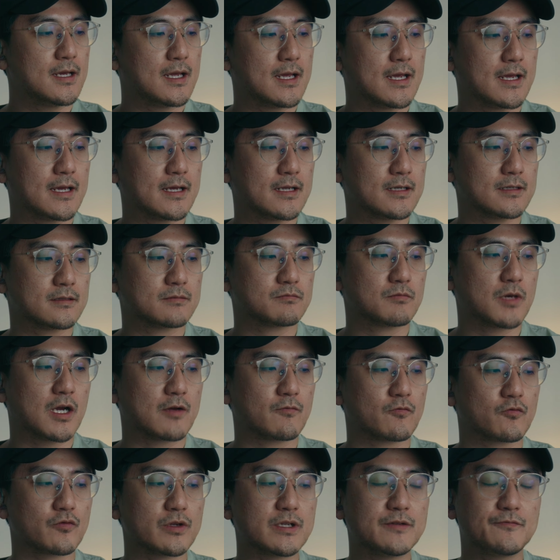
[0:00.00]
and
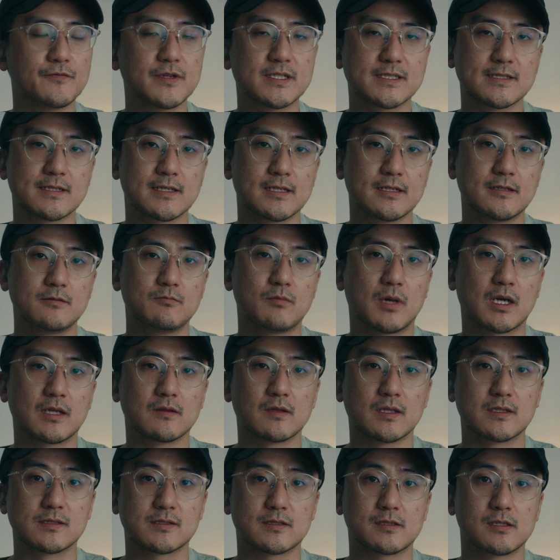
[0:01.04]
I'm revisiting my
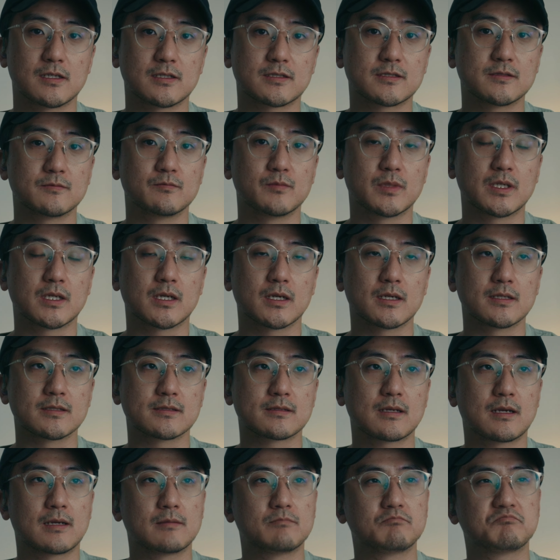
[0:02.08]
lens collection
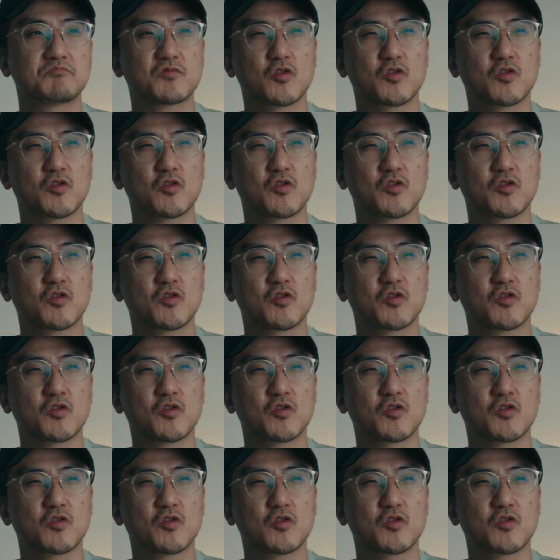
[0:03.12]
because I'm